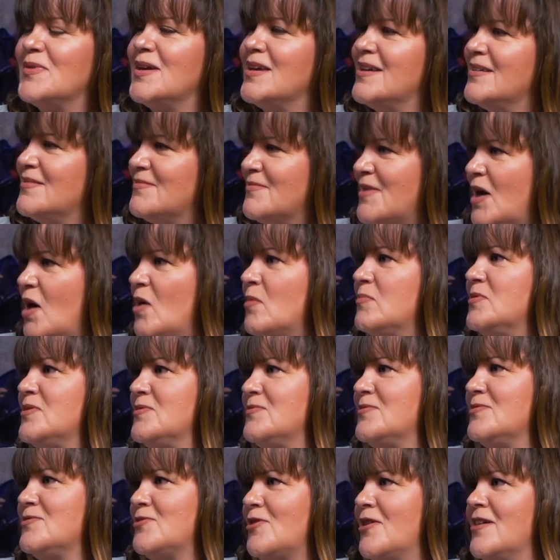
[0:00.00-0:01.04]
we helped
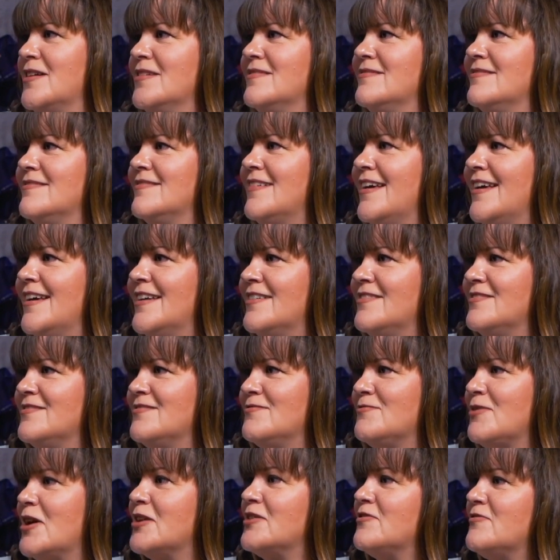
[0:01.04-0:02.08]
try and,
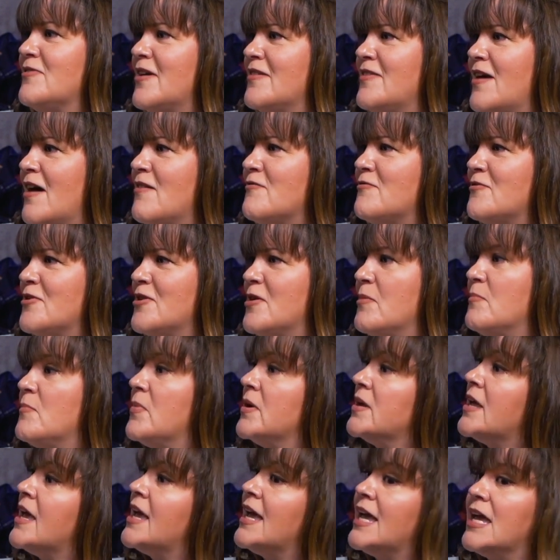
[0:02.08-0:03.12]
and rectify it. That for him,
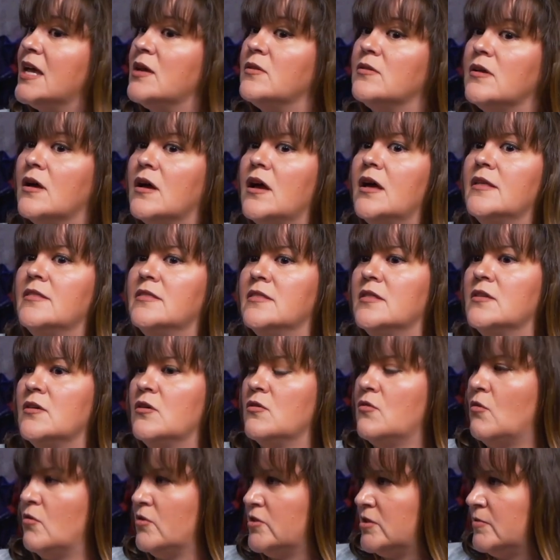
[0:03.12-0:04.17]
but he, uh,
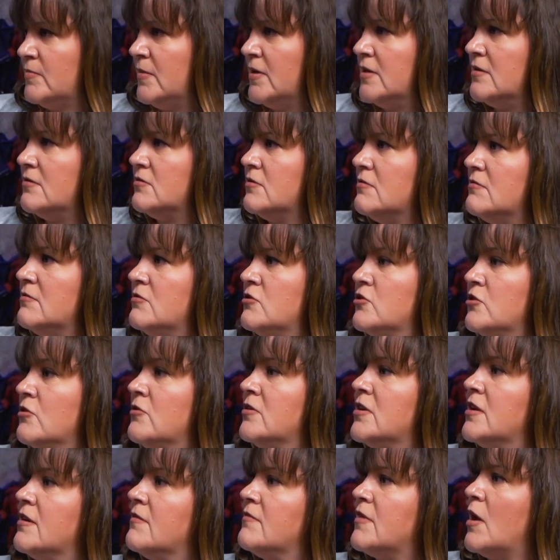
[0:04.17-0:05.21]
the ultimate
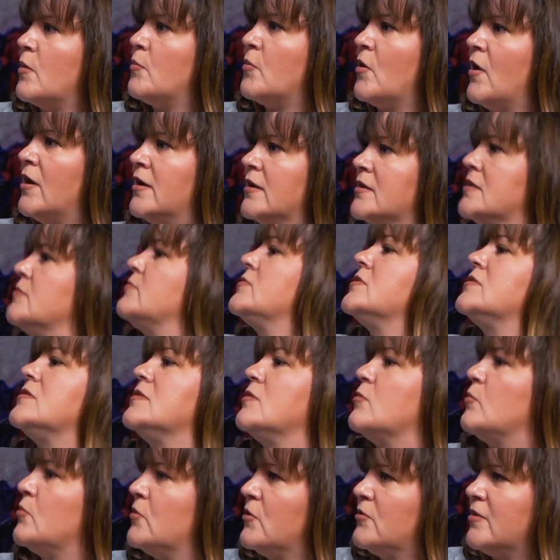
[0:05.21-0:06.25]
journey of that product, it was
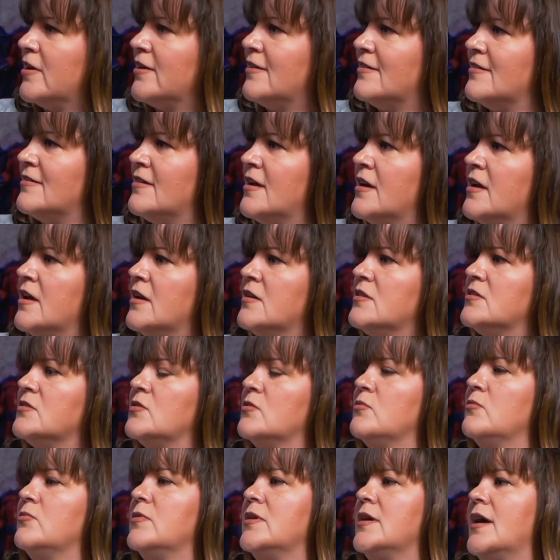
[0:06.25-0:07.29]
still broken. Yes.
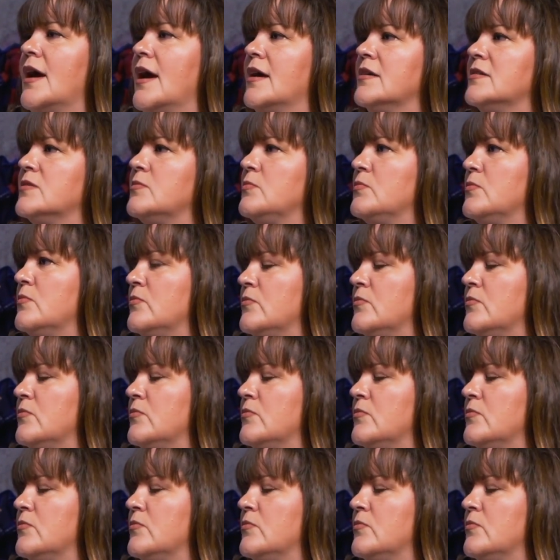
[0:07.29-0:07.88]
So we had to,